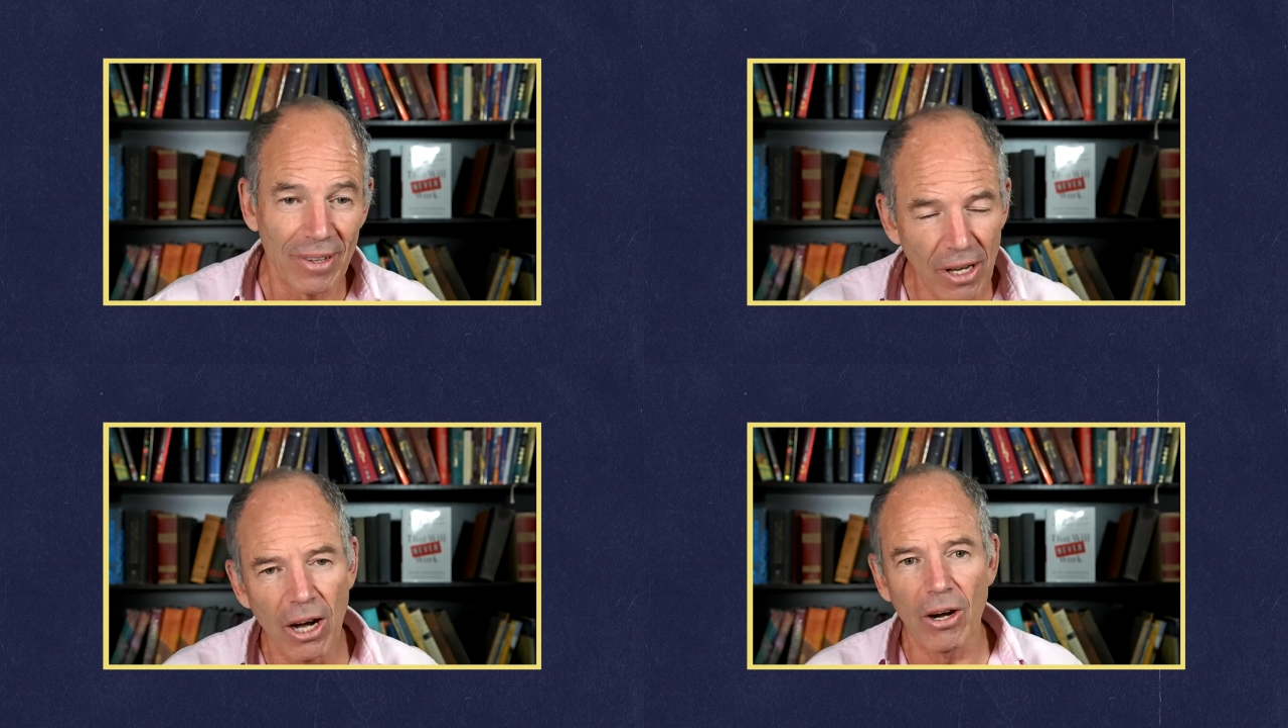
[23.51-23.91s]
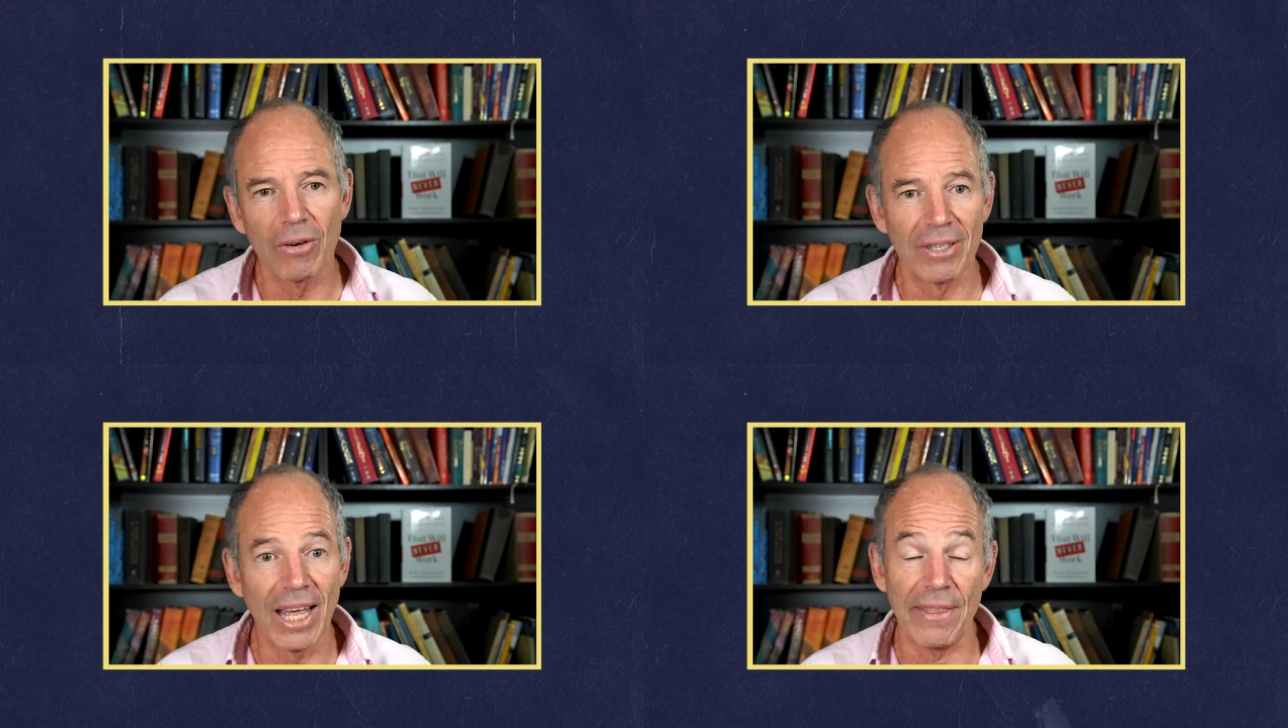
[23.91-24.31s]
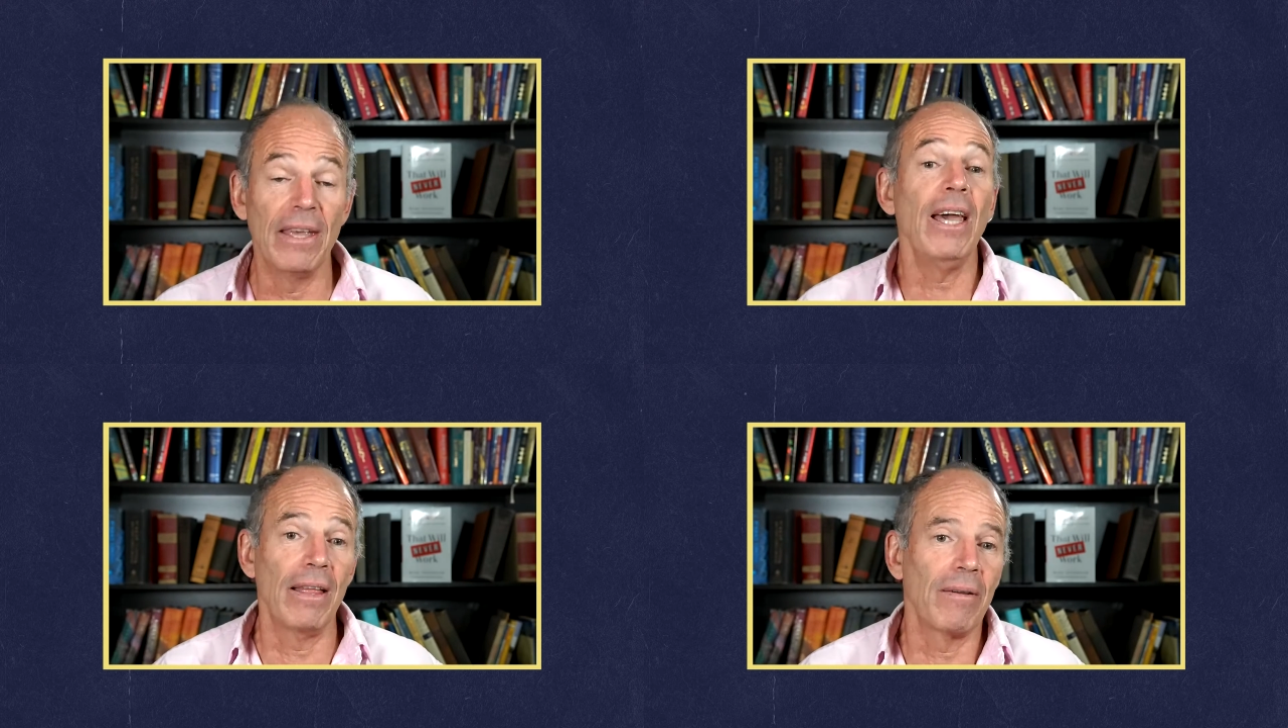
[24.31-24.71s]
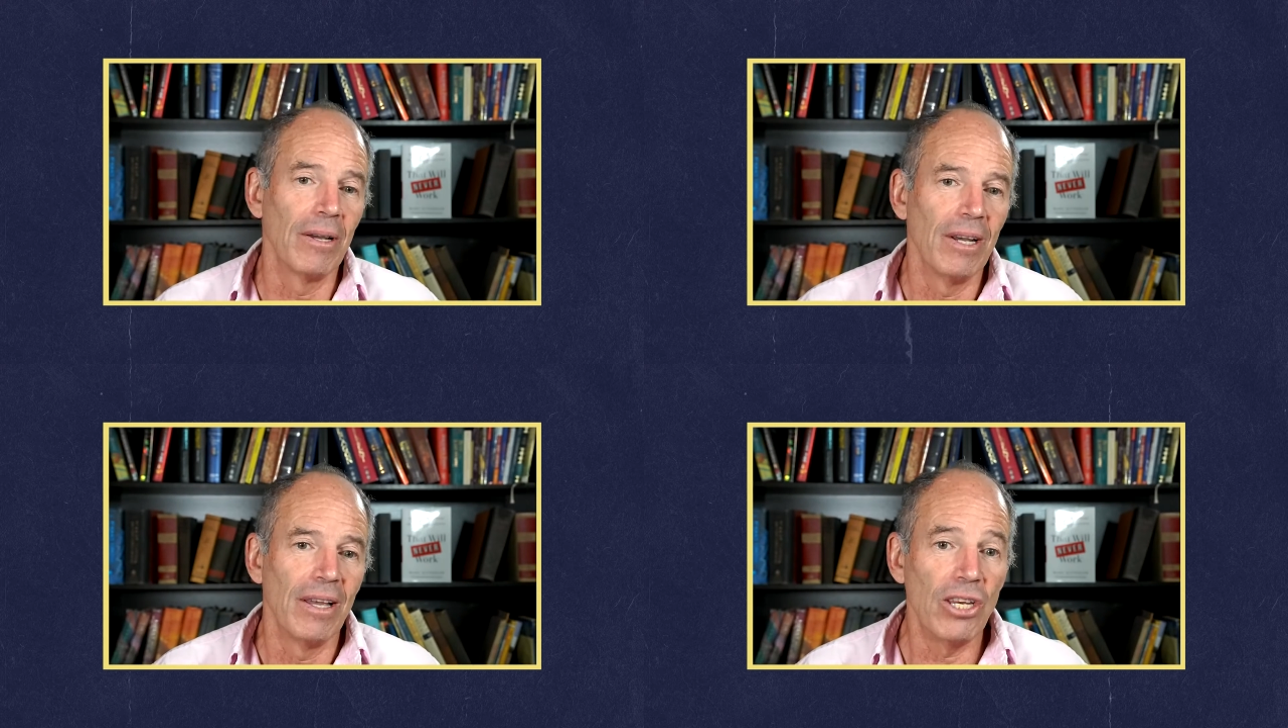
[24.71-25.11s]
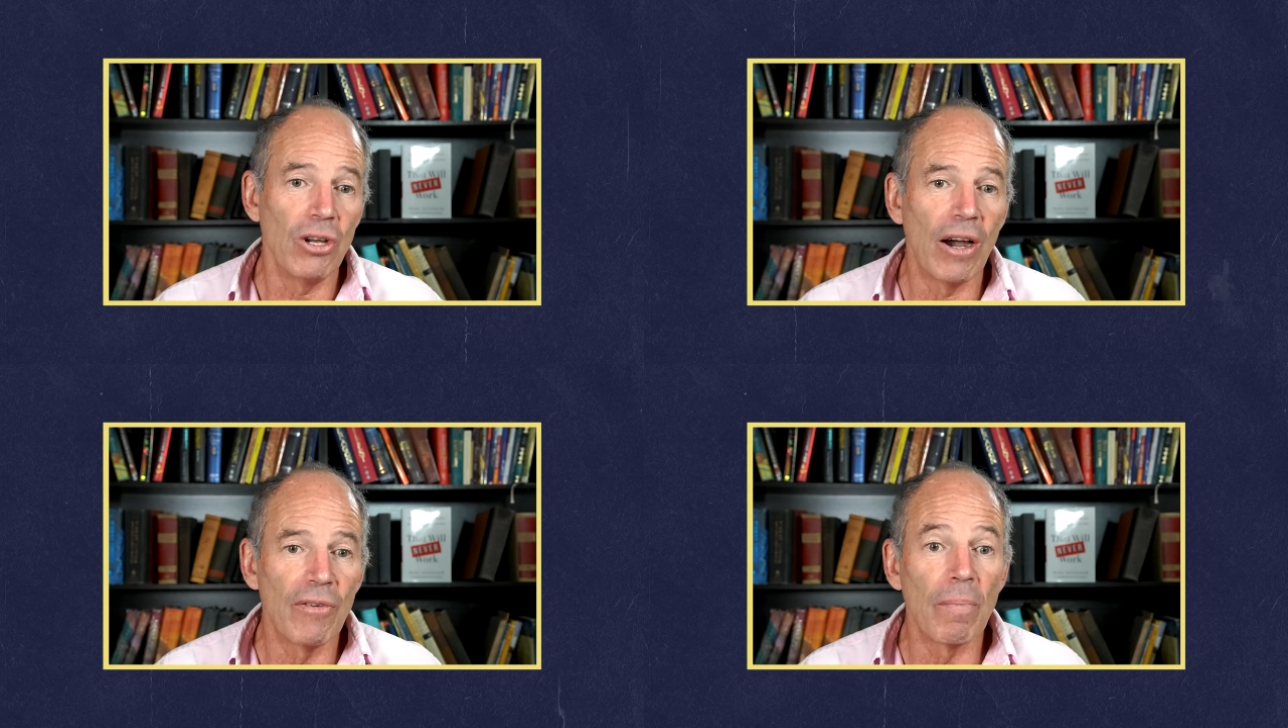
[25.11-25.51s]
No, that yeah, then
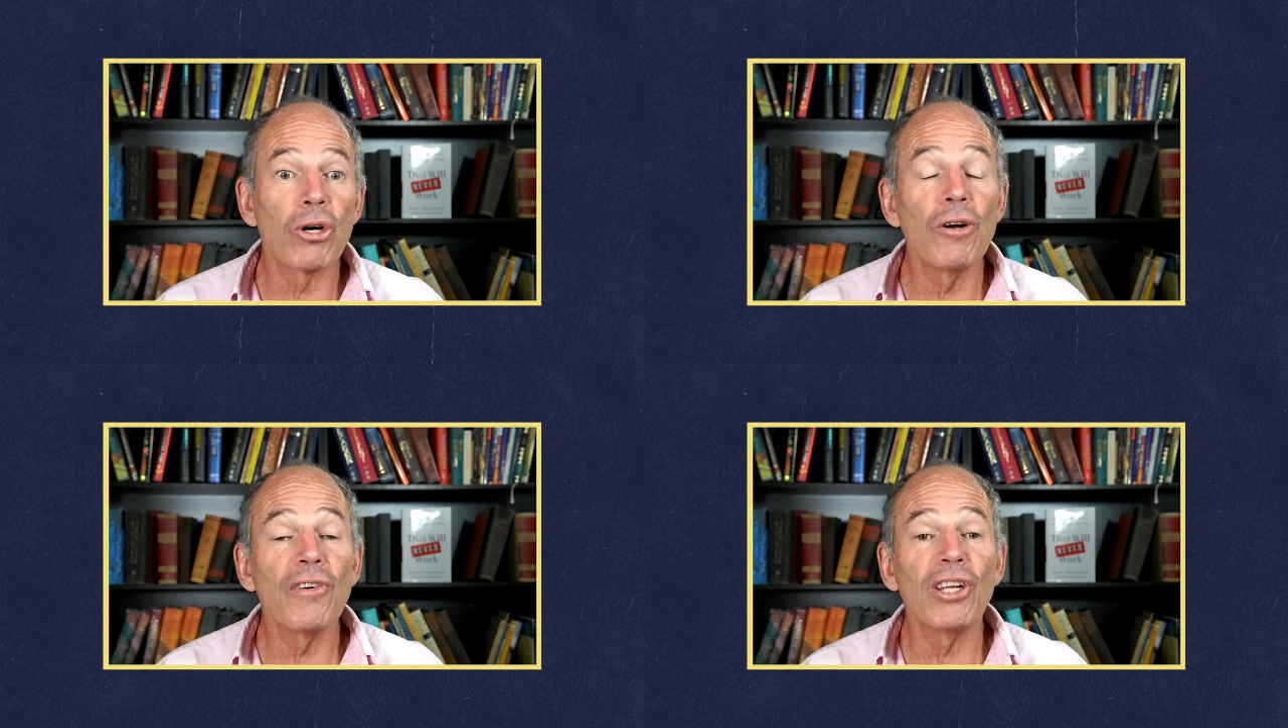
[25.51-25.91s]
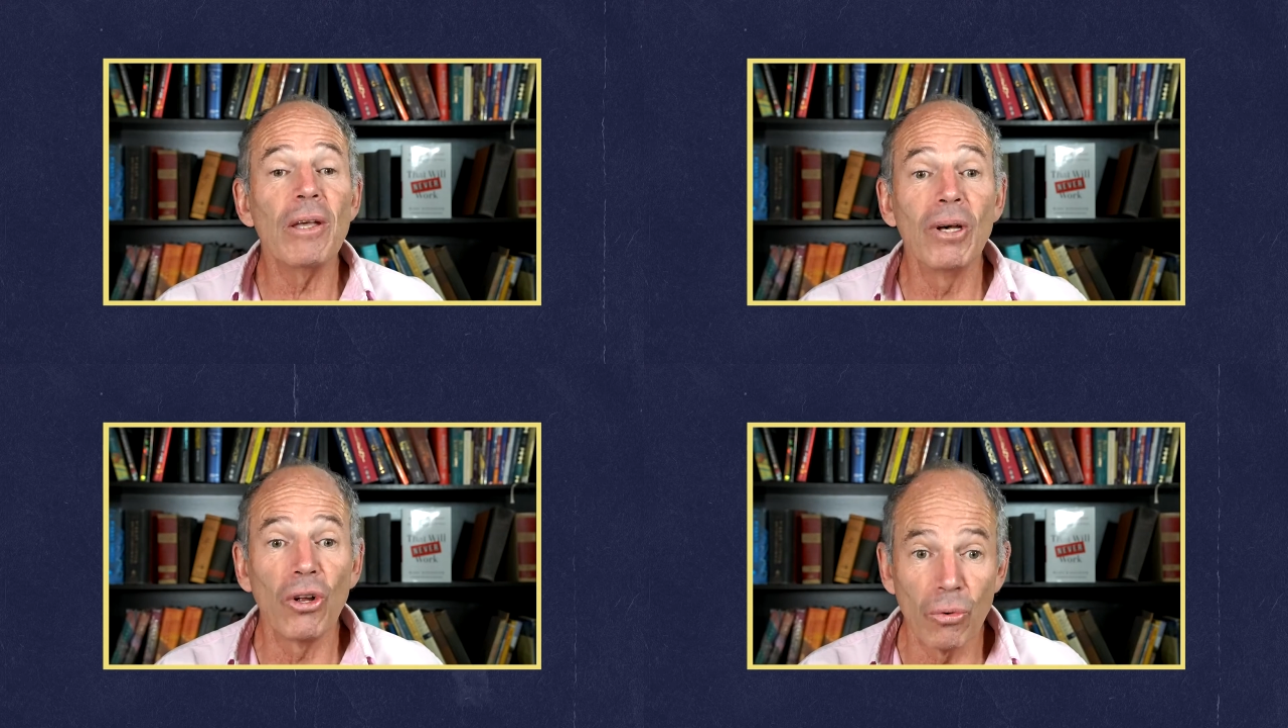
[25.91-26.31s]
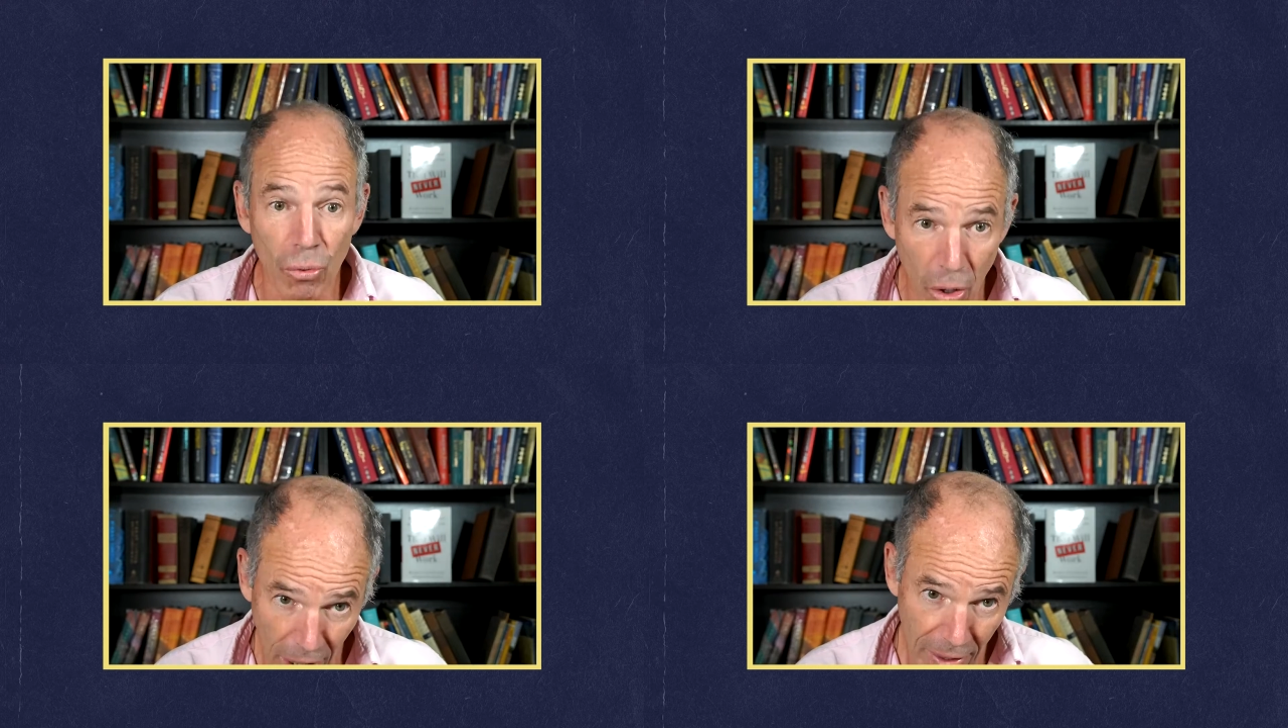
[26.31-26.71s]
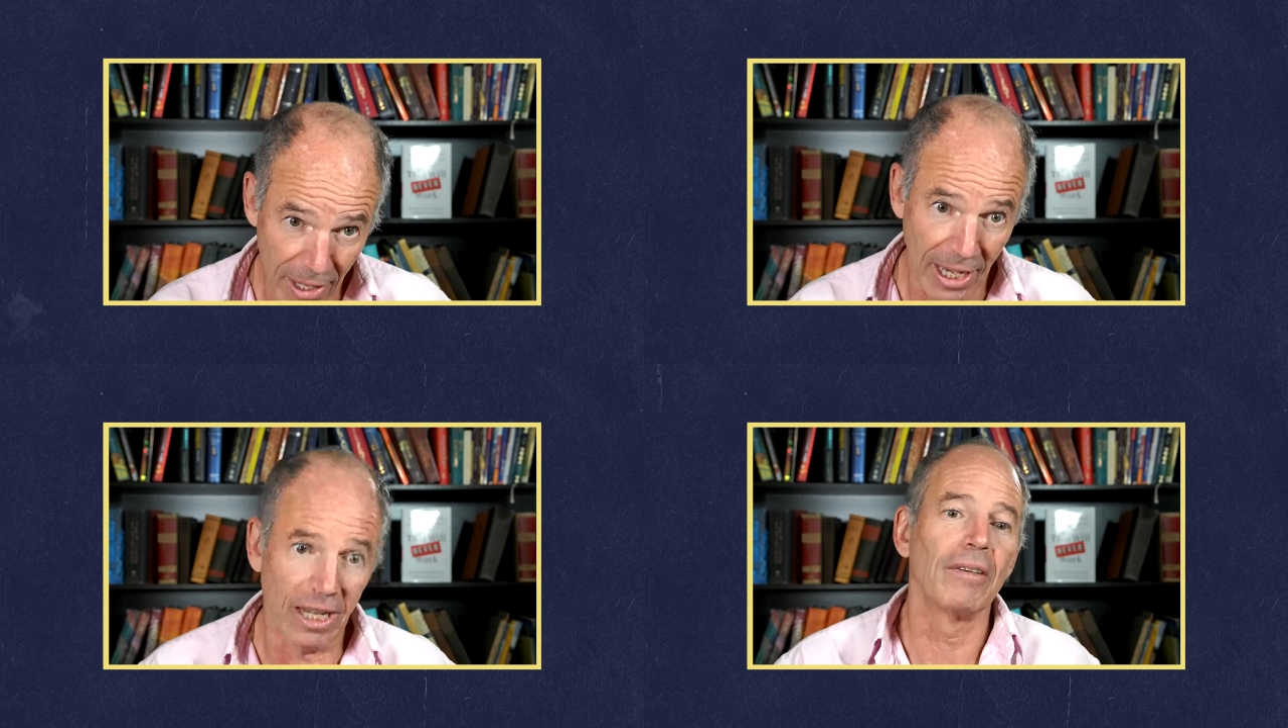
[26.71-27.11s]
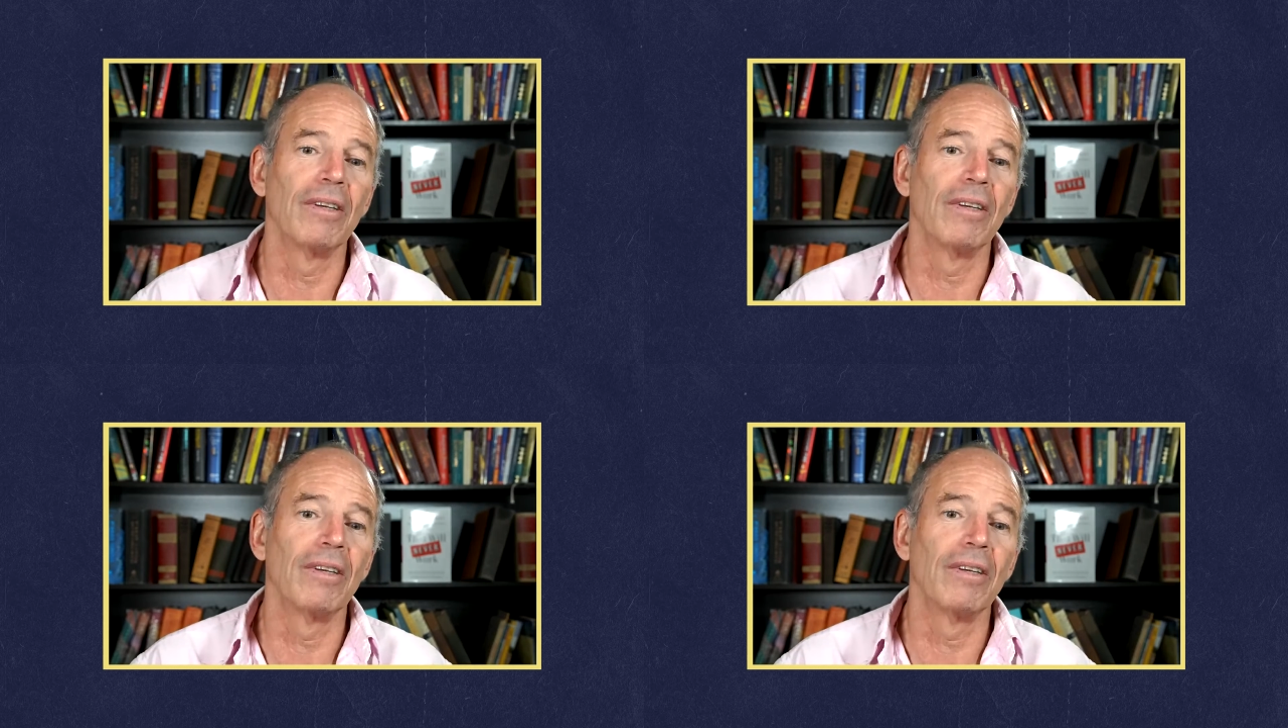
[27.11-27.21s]
you have the perfectly built wrong thing.